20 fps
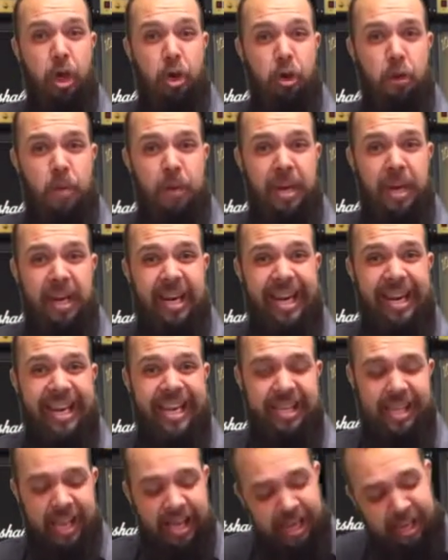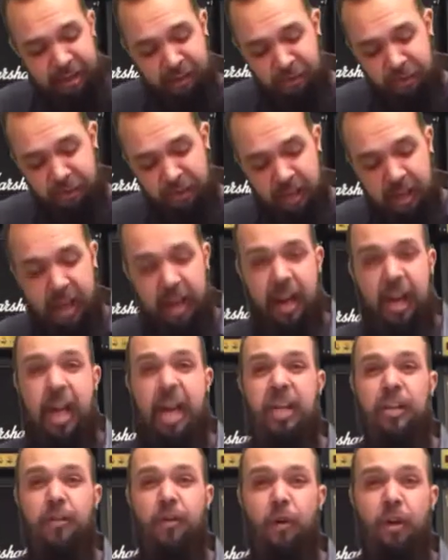Ruby ring, the ring finger,
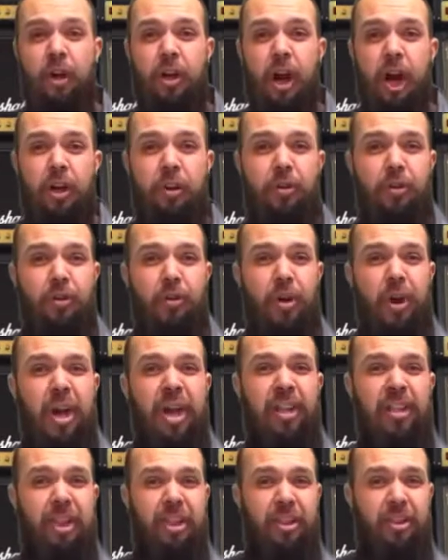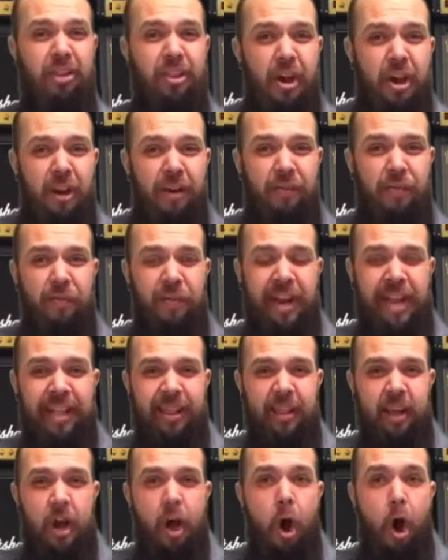is going to go to the 3rd
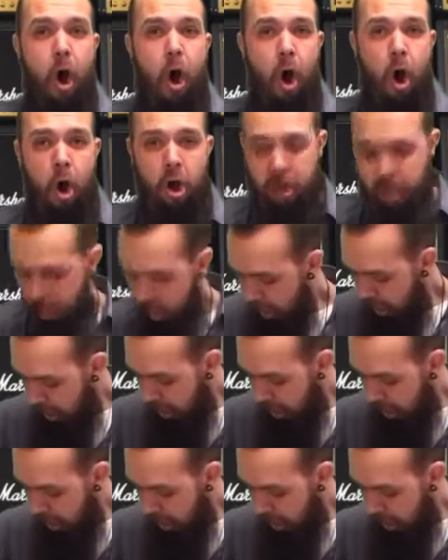fret on